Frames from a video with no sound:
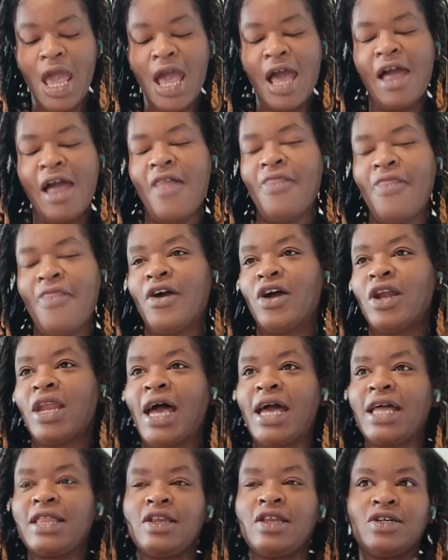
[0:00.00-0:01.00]
And
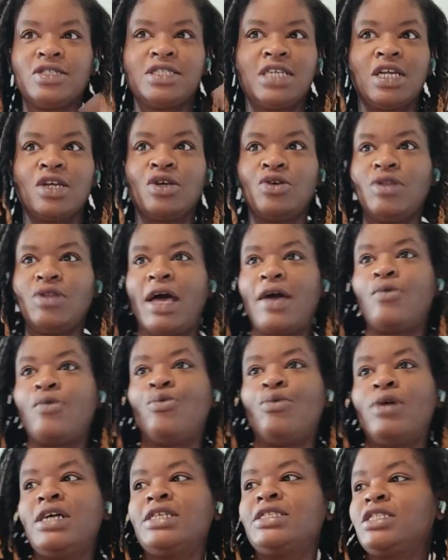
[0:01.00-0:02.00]
they're telling you, like,
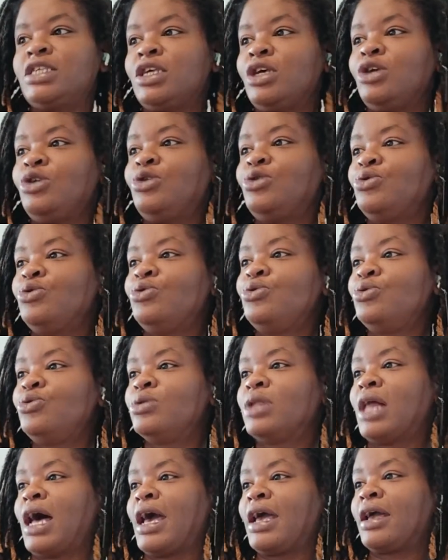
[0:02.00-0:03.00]
once you
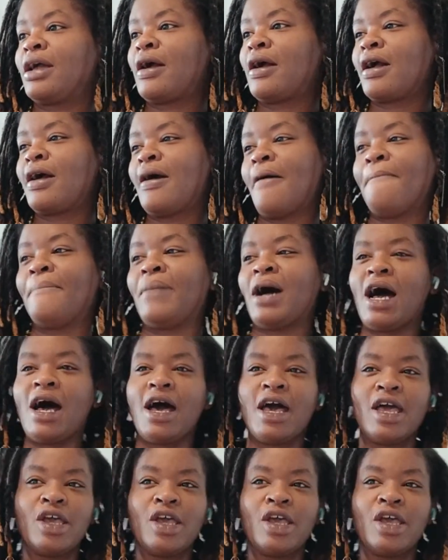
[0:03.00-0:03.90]
like combine